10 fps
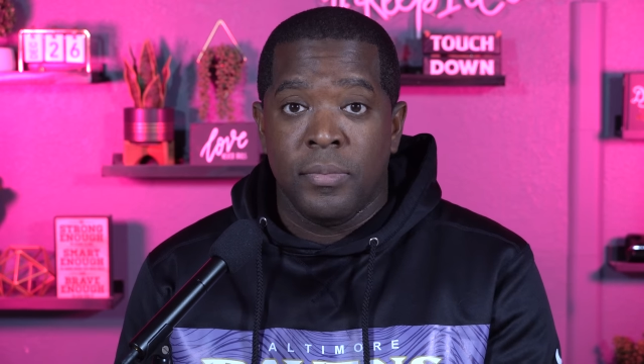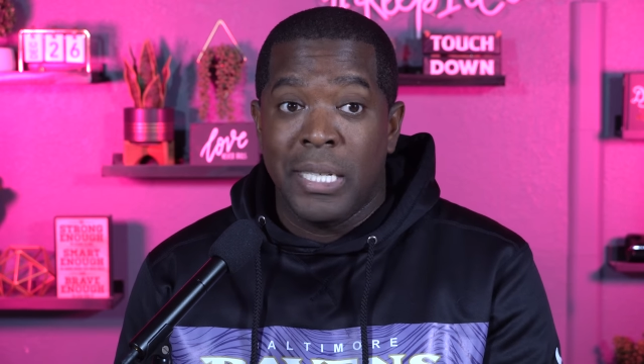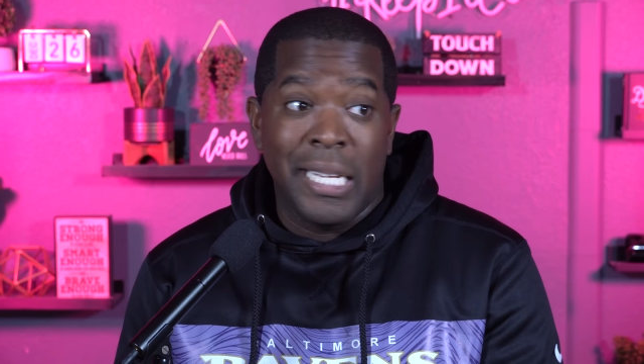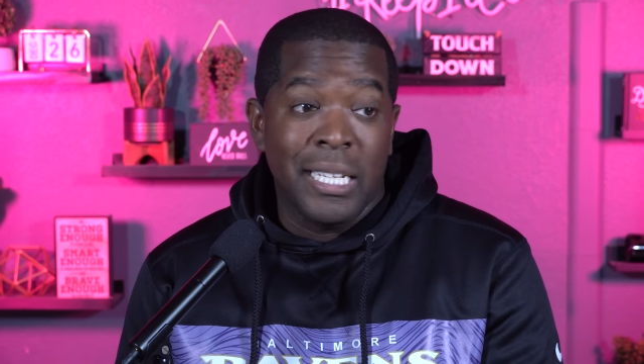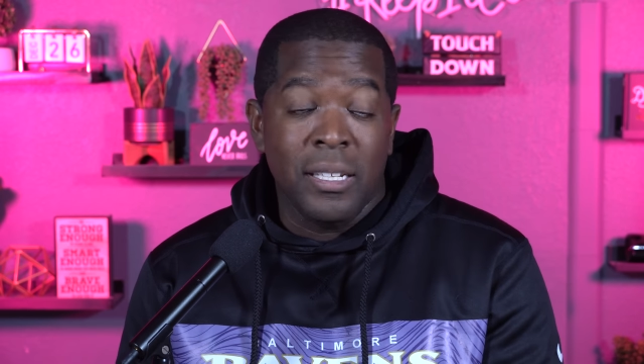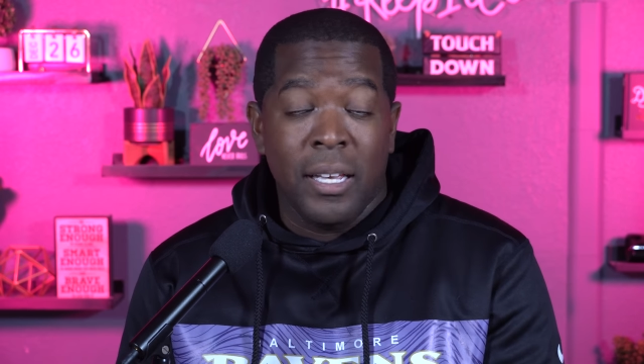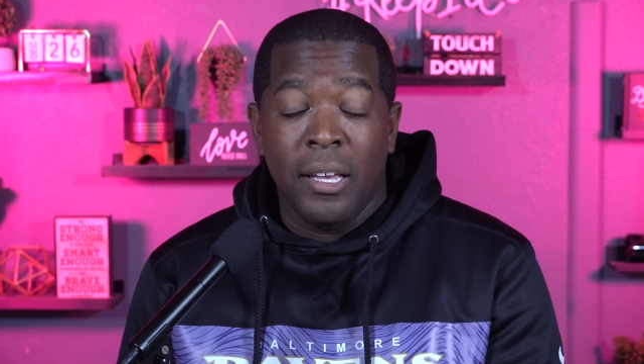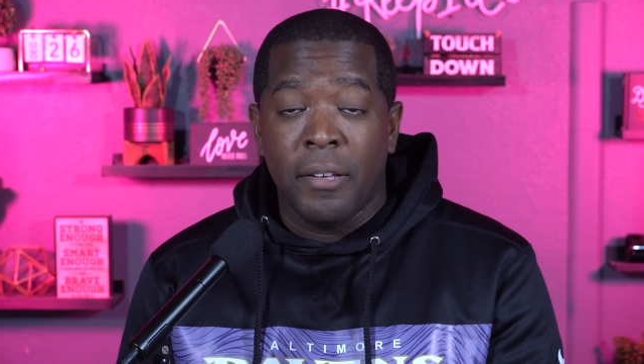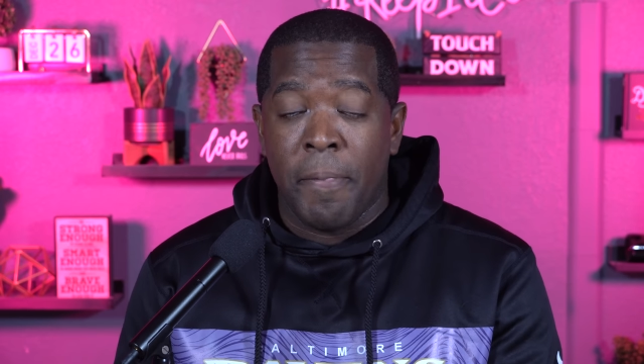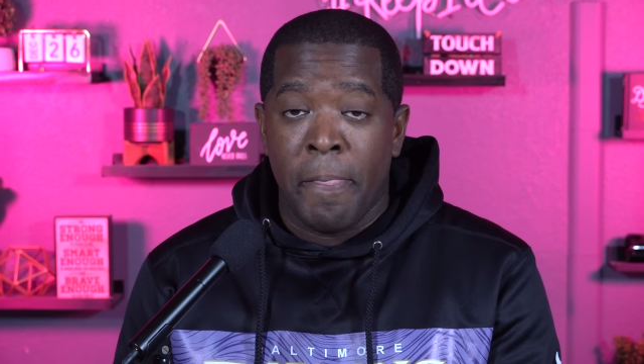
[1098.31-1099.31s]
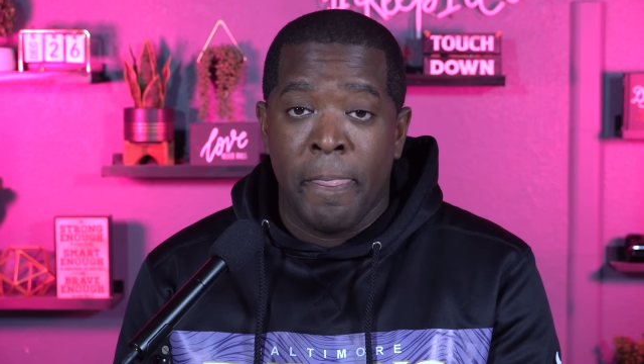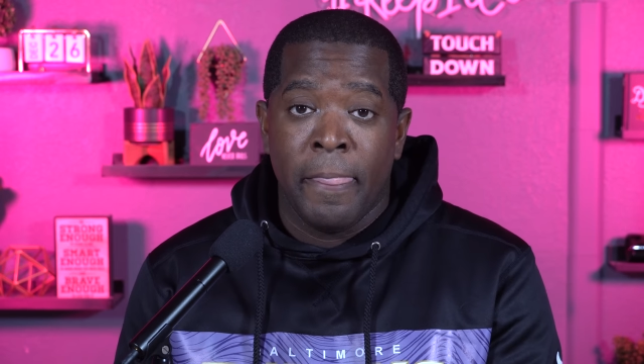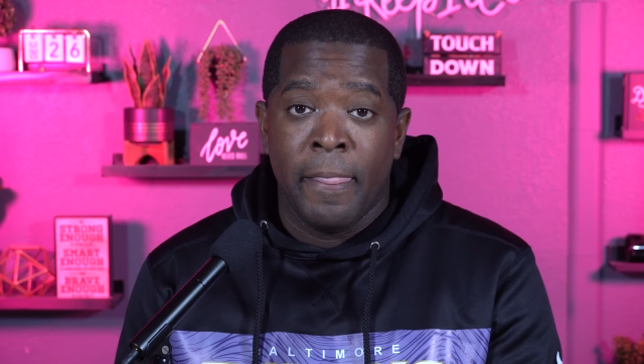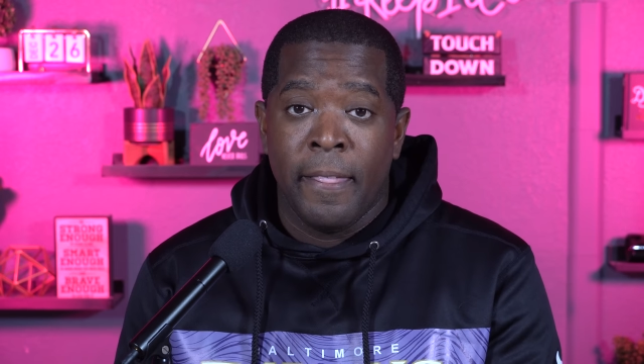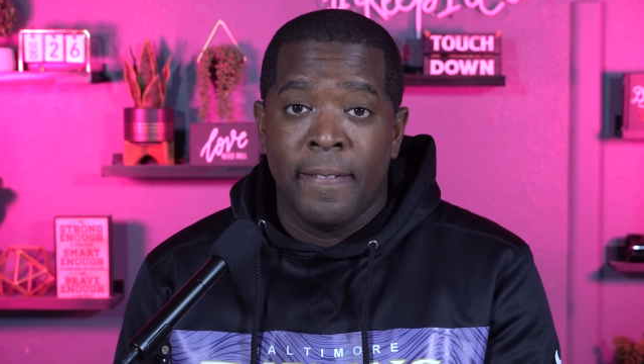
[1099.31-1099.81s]
And they didn't care.
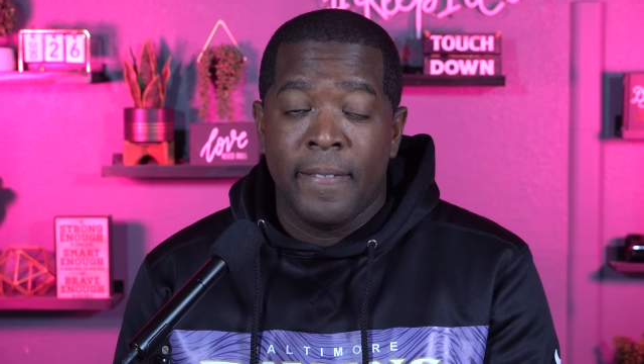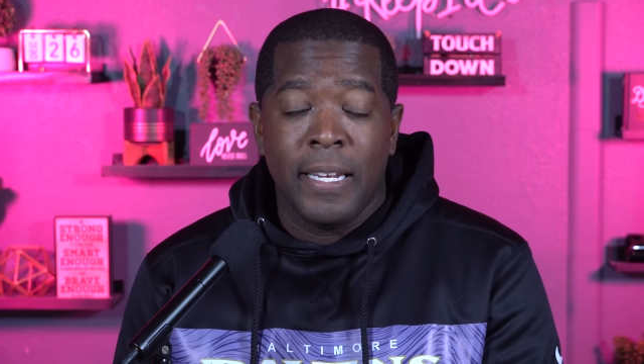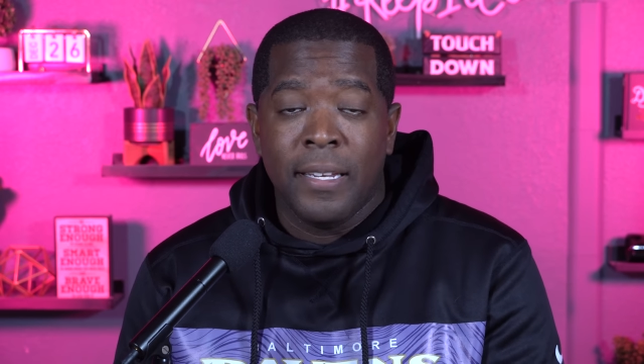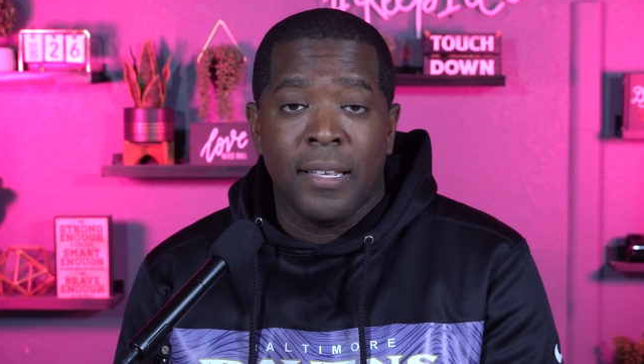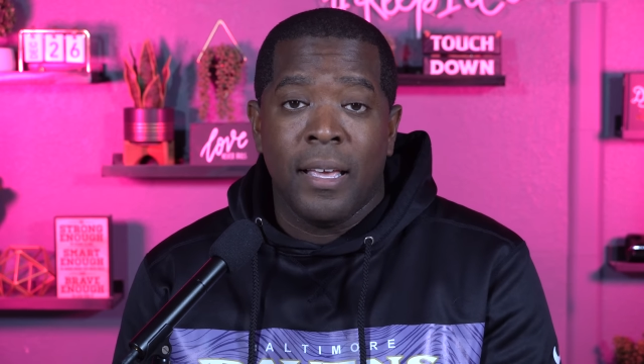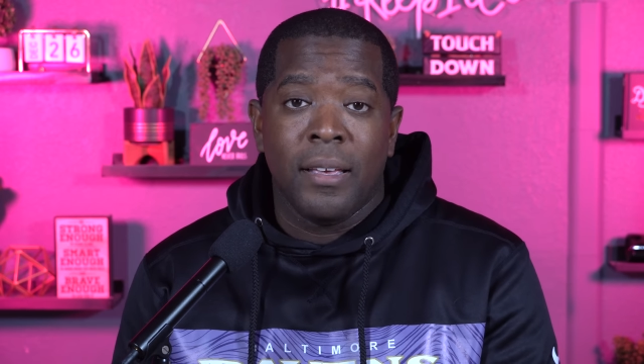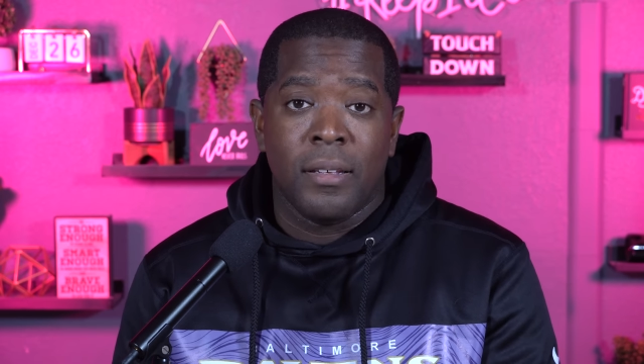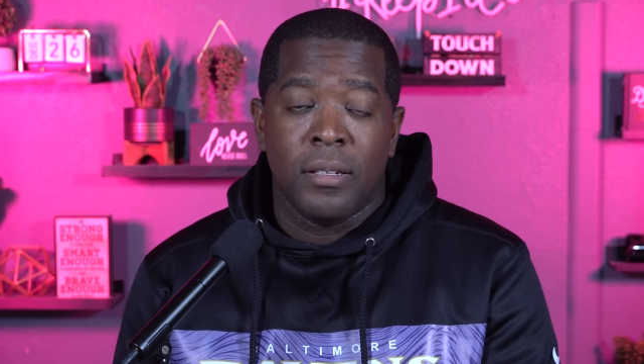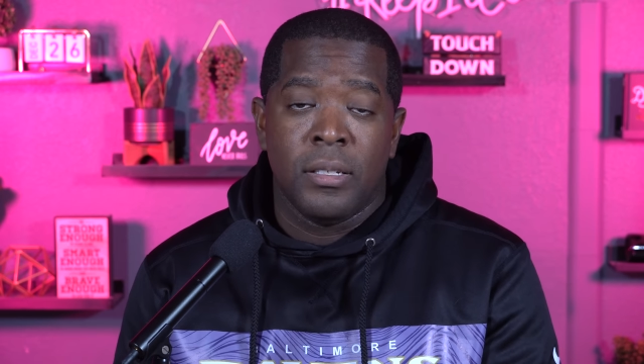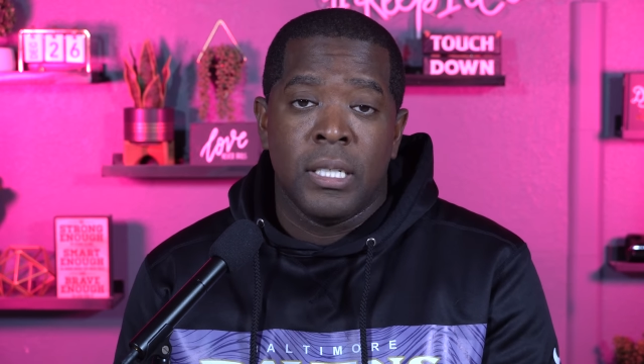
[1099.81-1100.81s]
They didn't care.